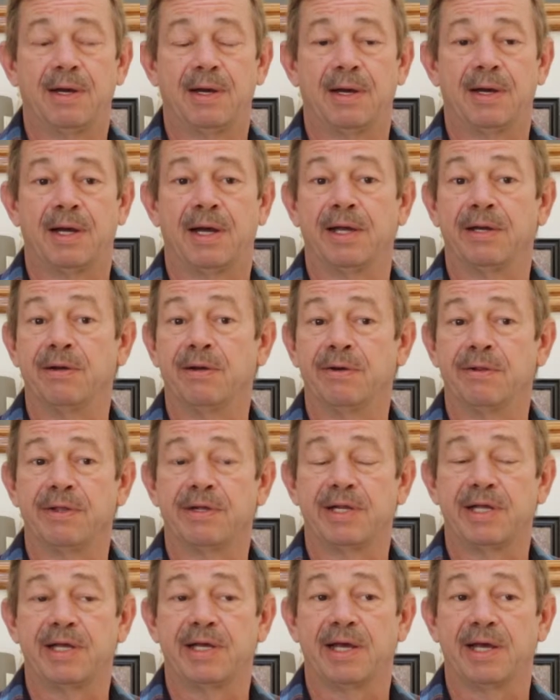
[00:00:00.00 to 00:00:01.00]
I know
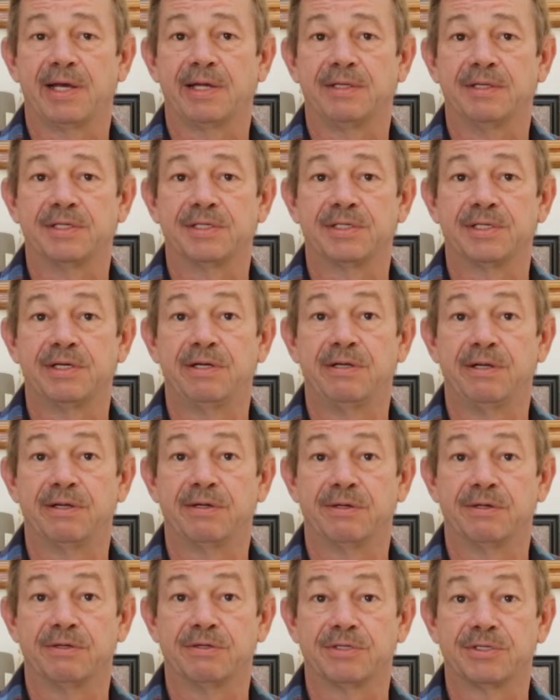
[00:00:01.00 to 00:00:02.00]
that he had the
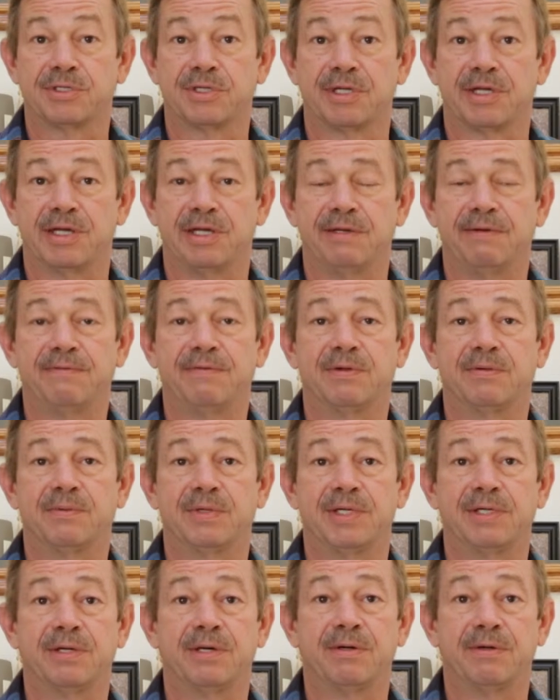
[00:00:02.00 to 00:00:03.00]
cylinders sleeved, and
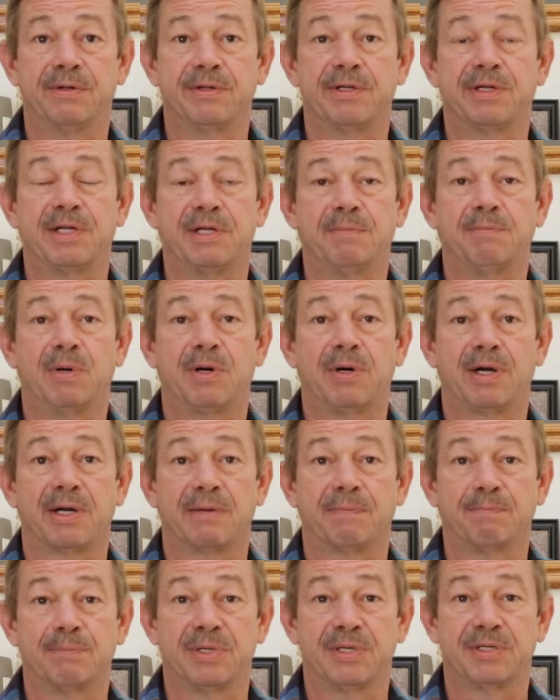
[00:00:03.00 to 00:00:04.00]
we know that he bought
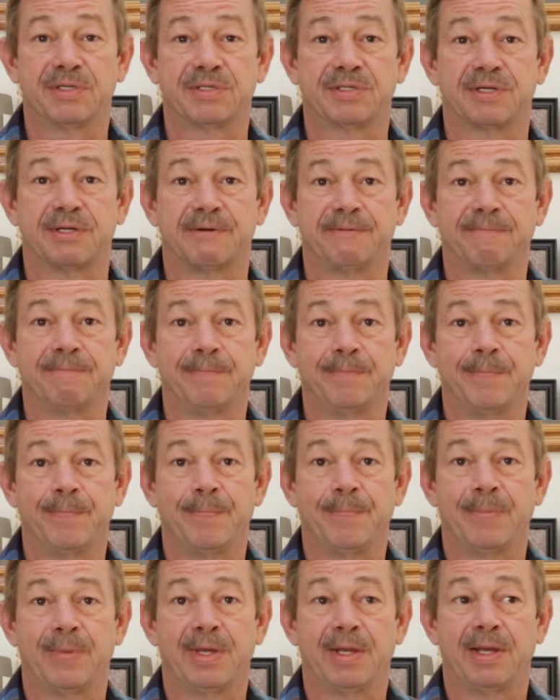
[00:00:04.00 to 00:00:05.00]
a piston.
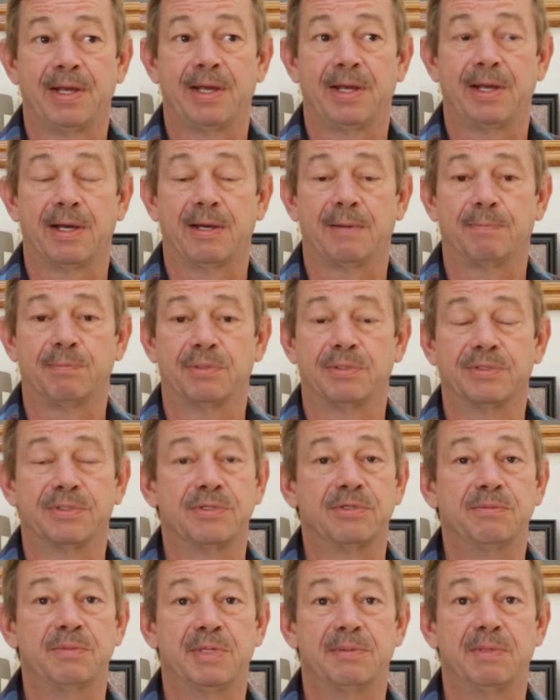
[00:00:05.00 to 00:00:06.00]

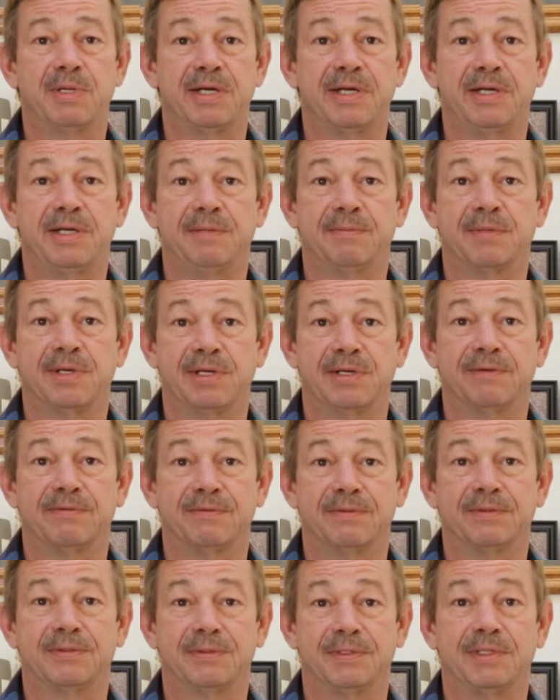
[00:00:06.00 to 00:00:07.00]
Presumably he
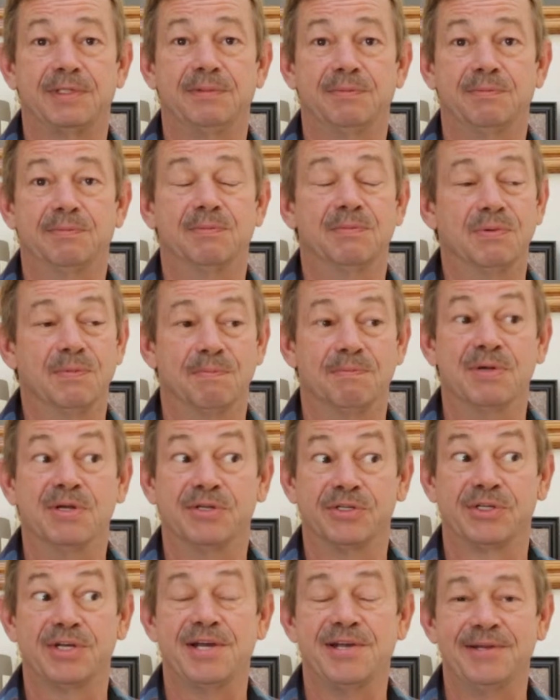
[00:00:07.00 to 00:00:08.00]

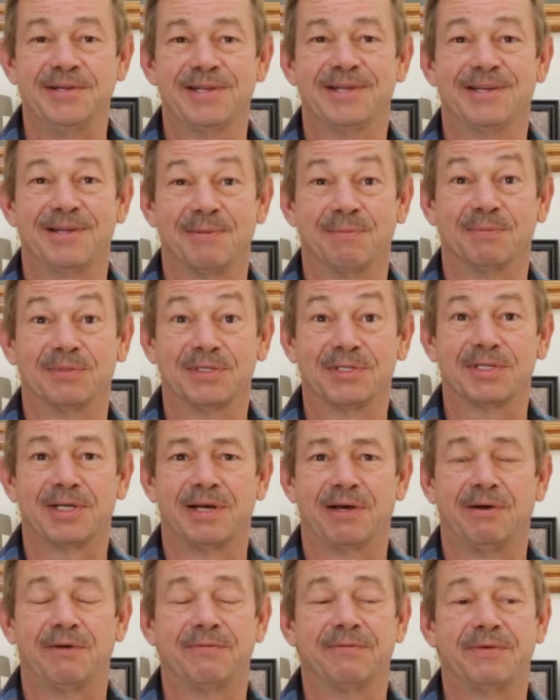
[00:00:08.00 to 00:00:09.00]
machined it
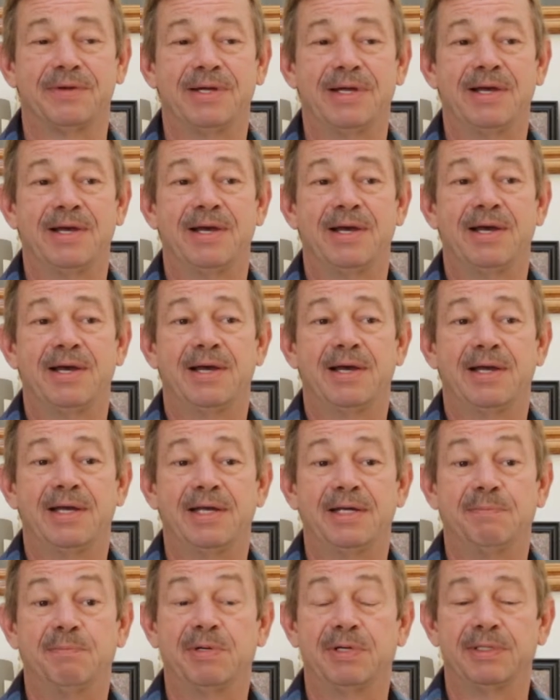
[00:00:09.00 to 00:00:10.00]
himself.
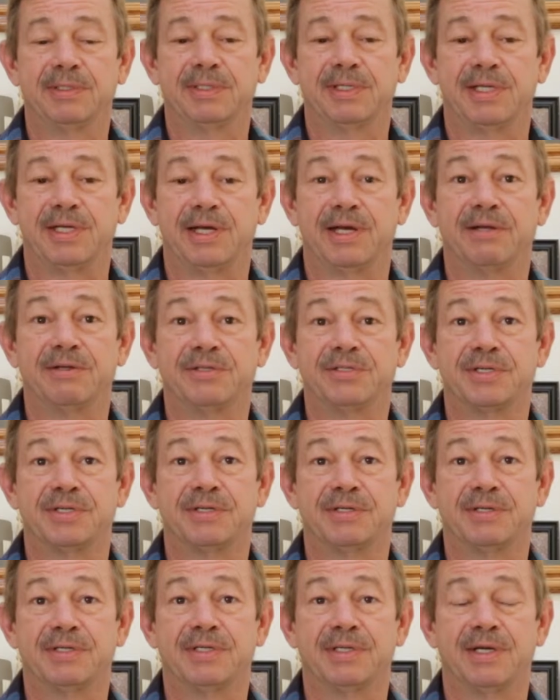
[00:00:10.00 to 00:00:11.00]
He built the
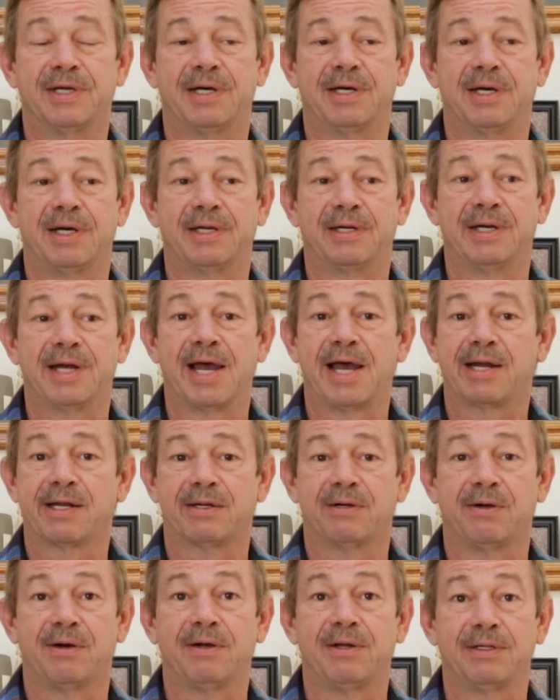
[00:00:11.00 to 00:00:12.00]
engine not
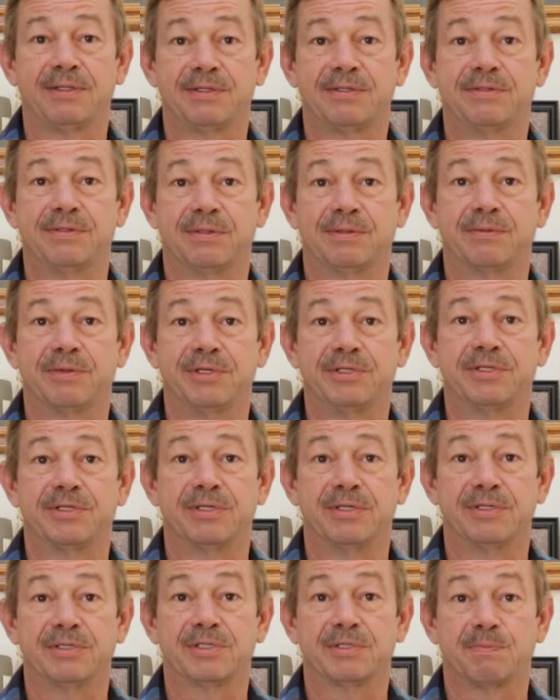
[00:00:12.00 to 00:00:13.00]
at all to
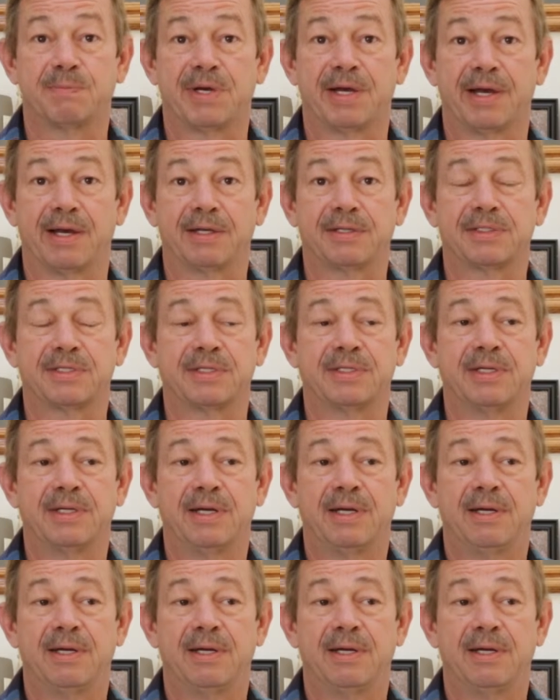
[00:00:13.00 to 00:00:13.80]
original specs,